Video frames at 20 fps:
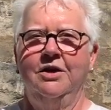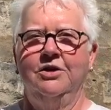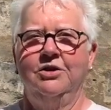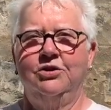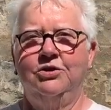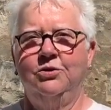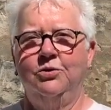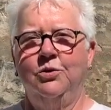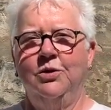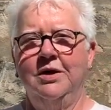
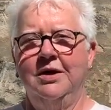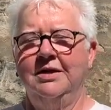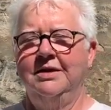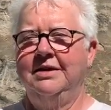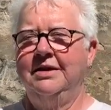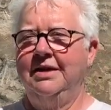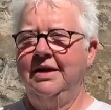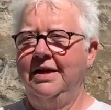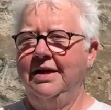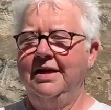So
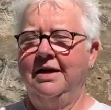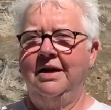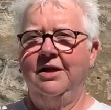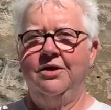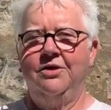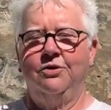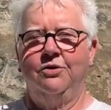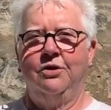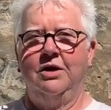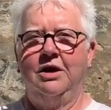today I
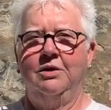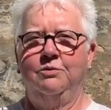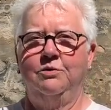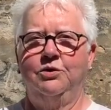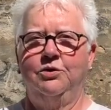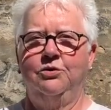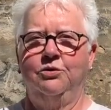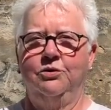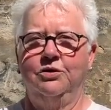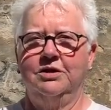thought I
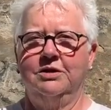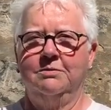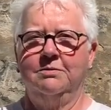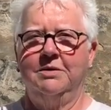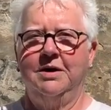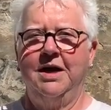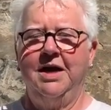would cook some